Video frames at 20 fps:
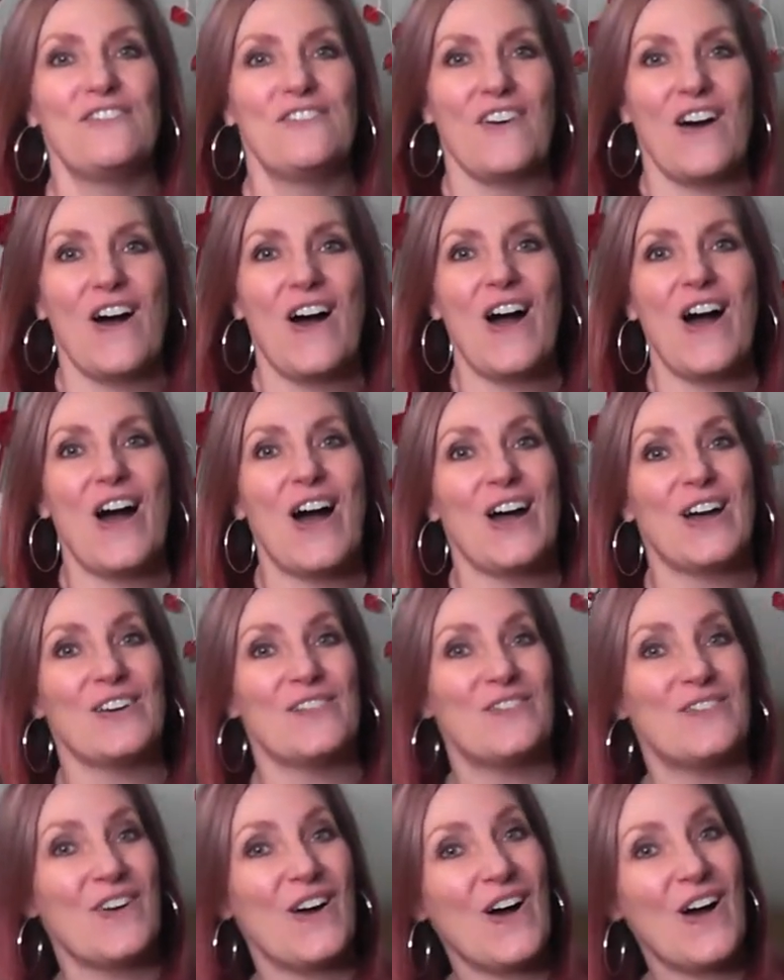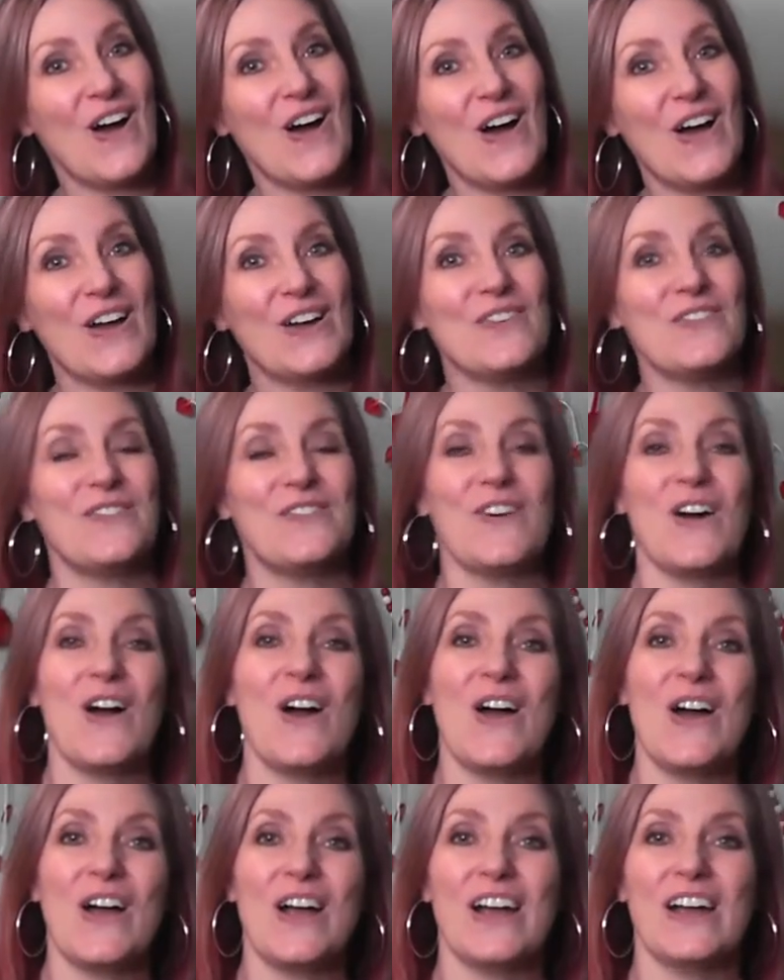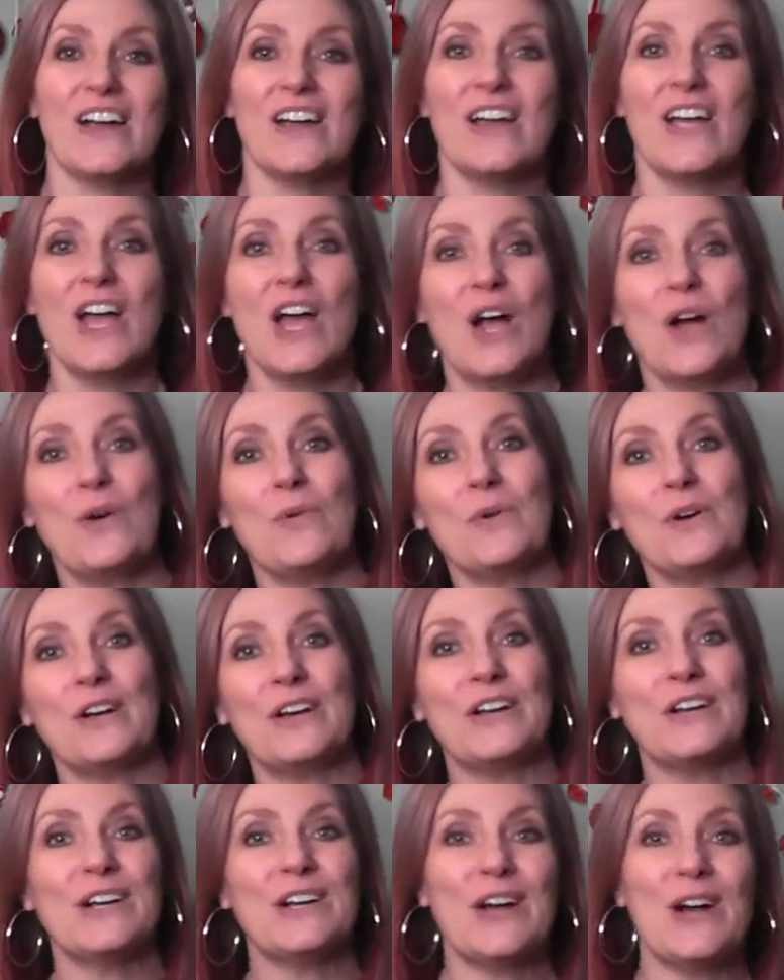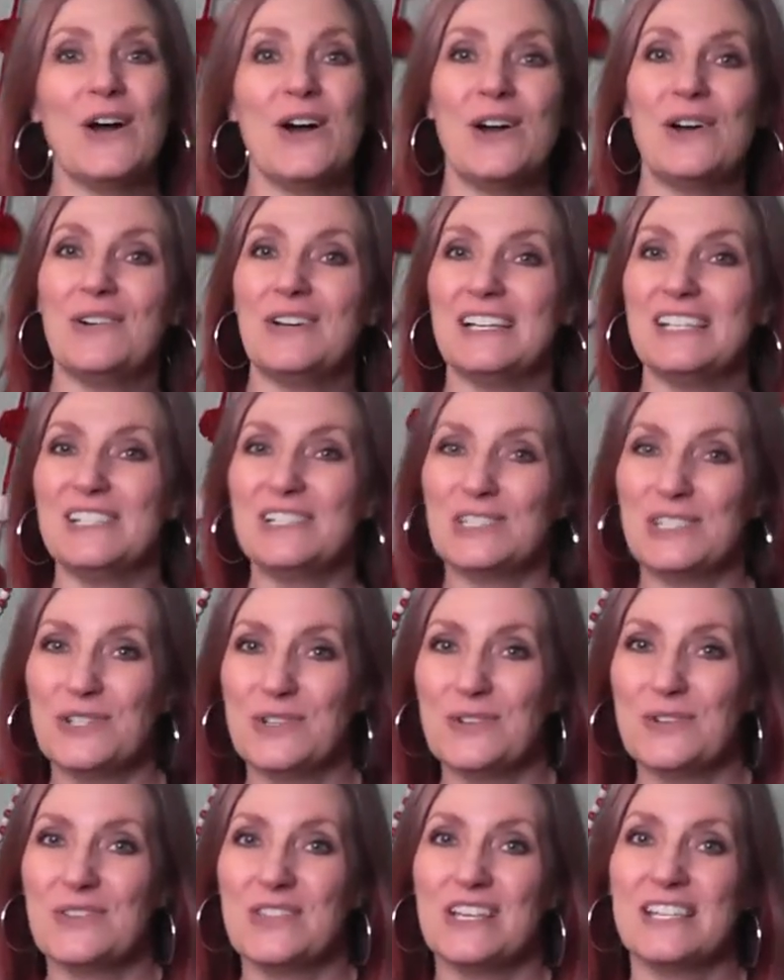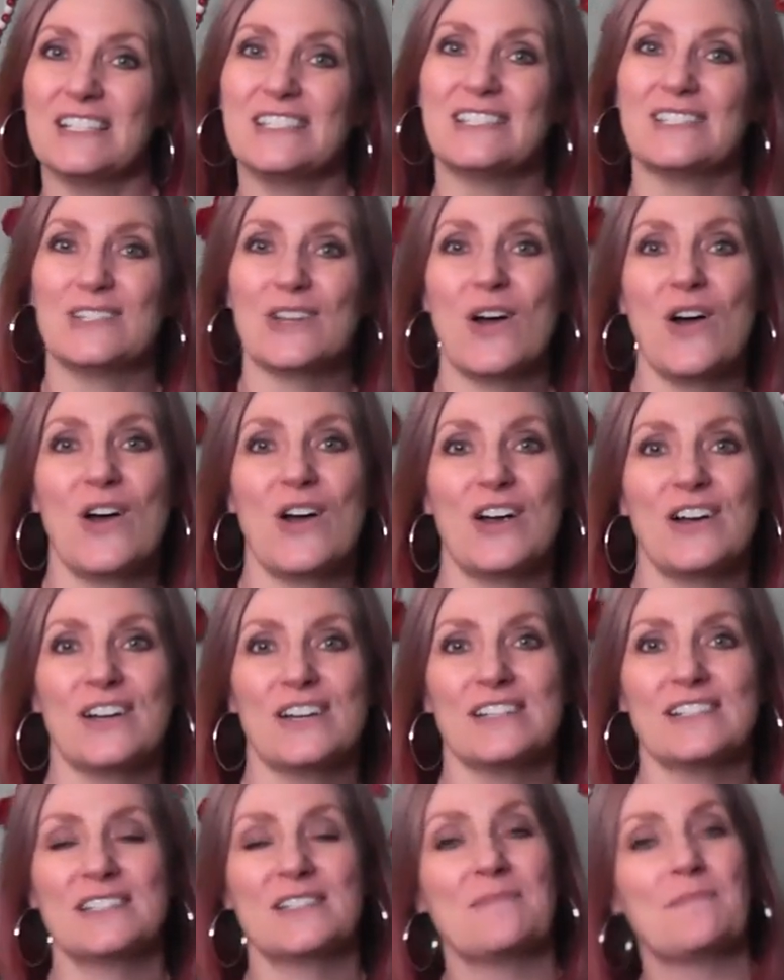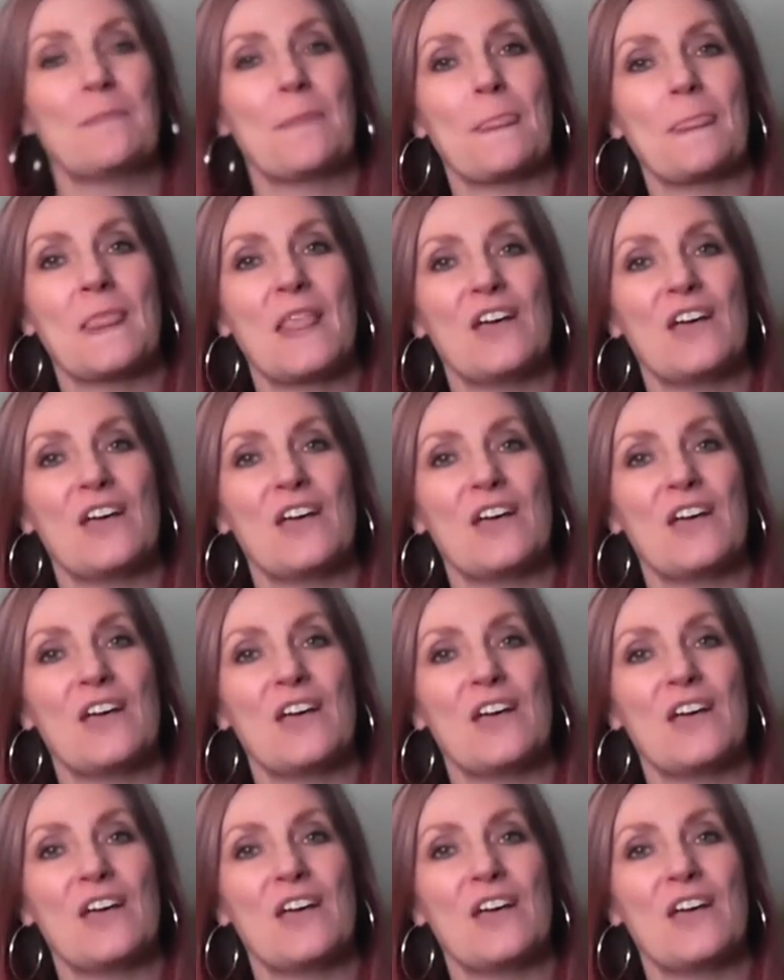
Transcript: Far, far, far, we're going to the stars.